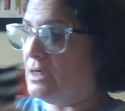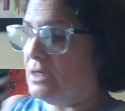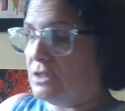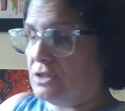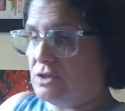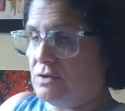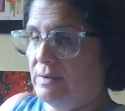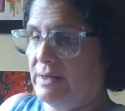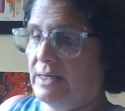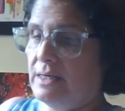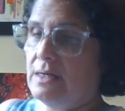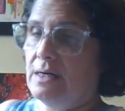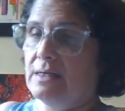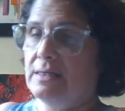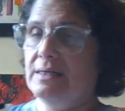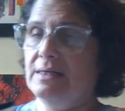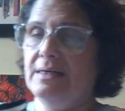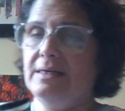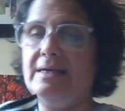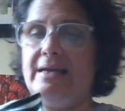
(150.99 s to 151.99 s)
So I cut
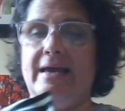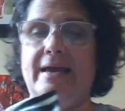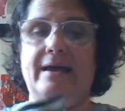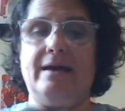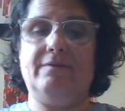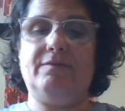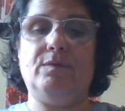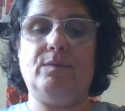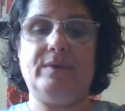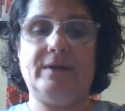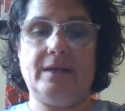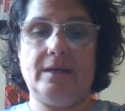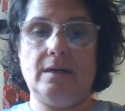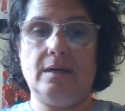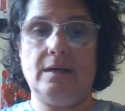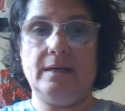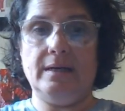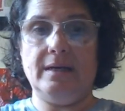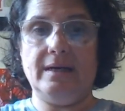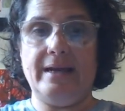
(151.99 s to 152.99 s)
it in half, and when I
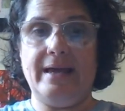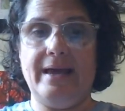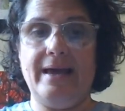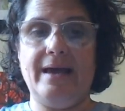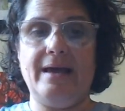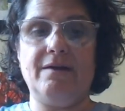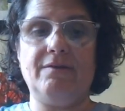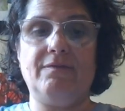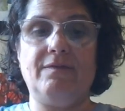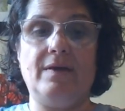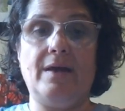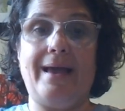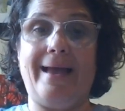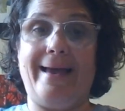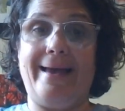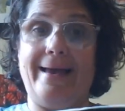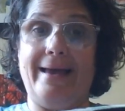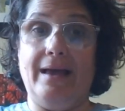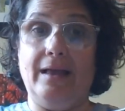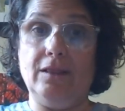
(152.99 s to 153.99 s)
cut it in half,
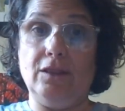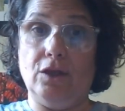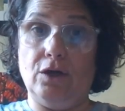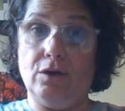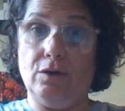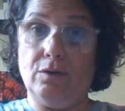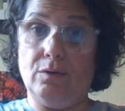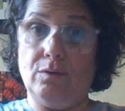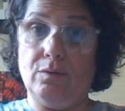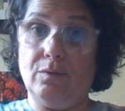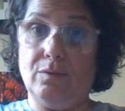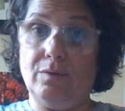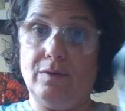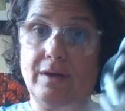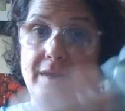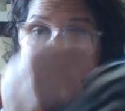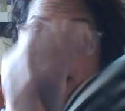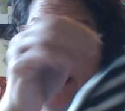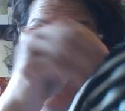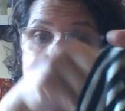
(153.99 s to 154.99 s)
hello,
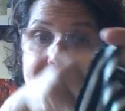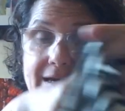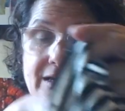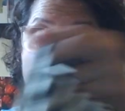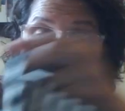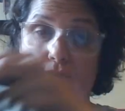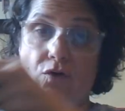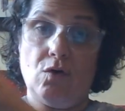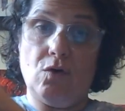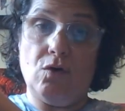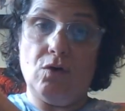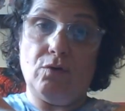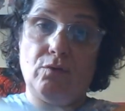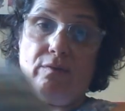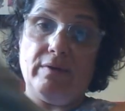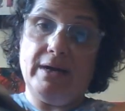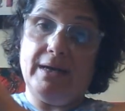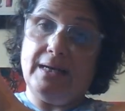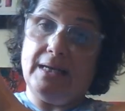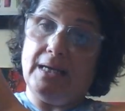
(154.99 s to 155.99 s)
it's
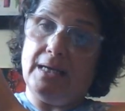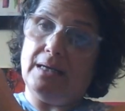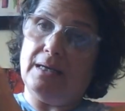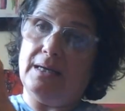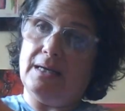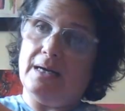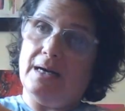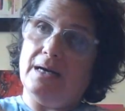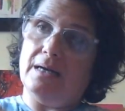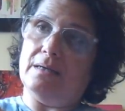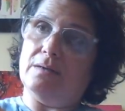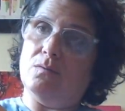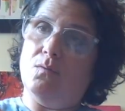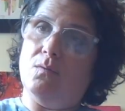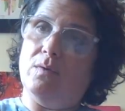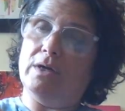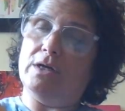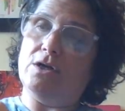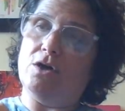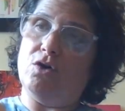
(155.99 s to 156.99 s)
already got
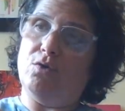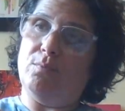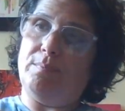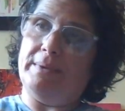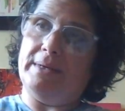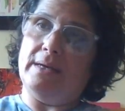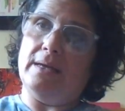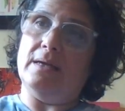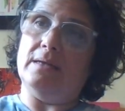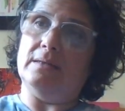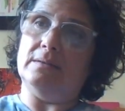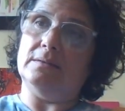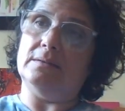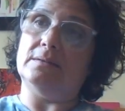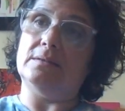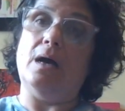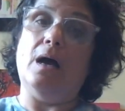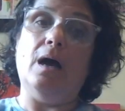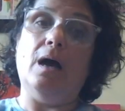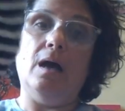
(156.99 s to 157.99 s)
one open end
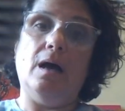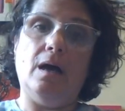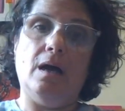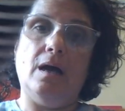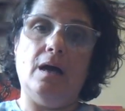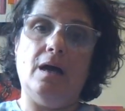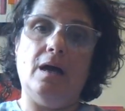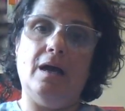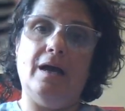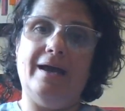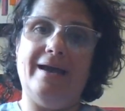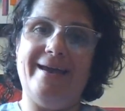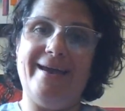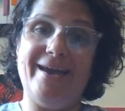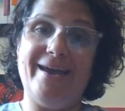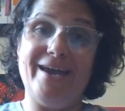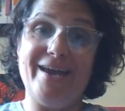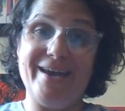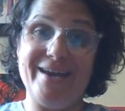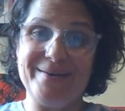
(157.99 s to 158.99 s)

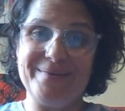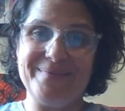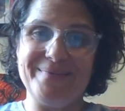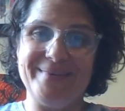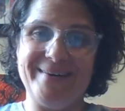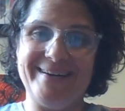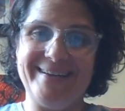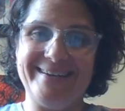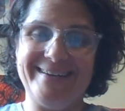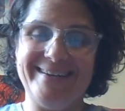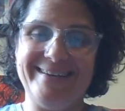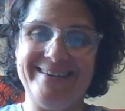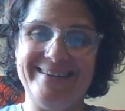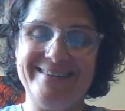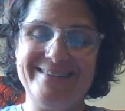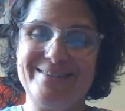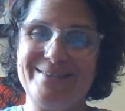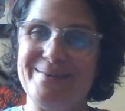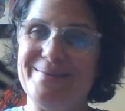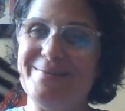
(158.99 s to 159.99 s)
and one
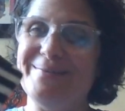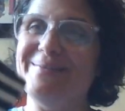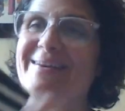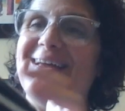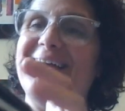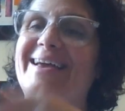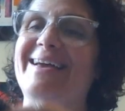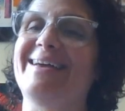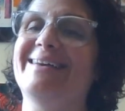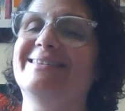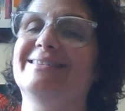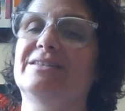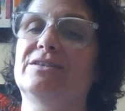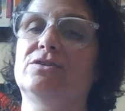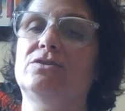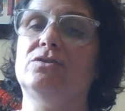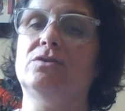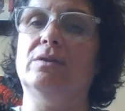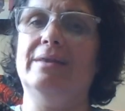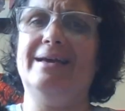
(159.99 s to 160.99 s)
sewn end.
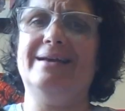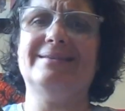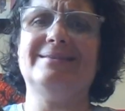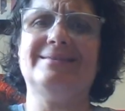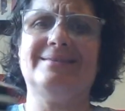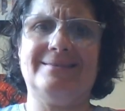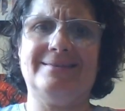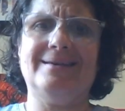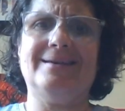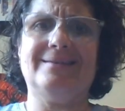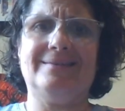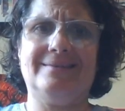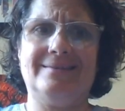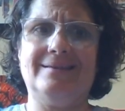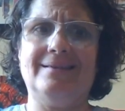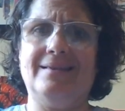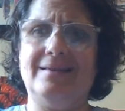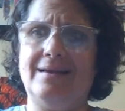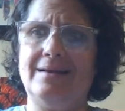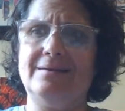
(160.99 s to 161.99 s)
So that's a
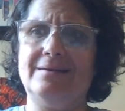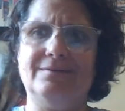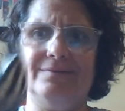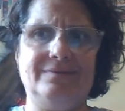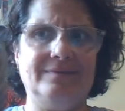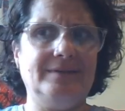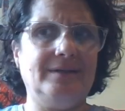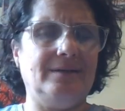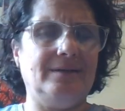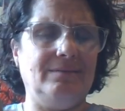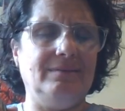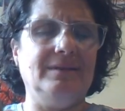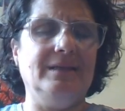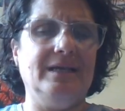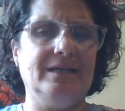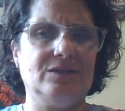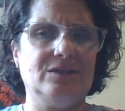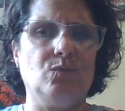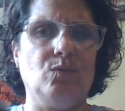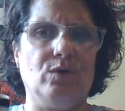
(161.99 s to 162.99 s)
lot of,
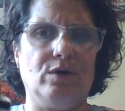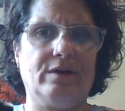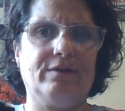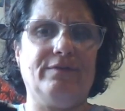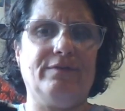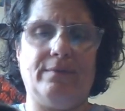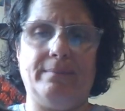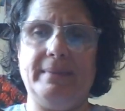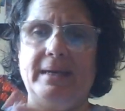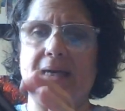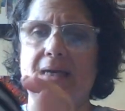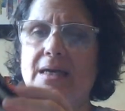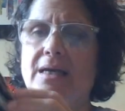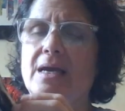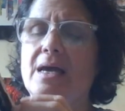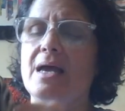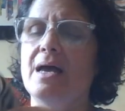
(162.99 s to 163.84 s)
less work for me.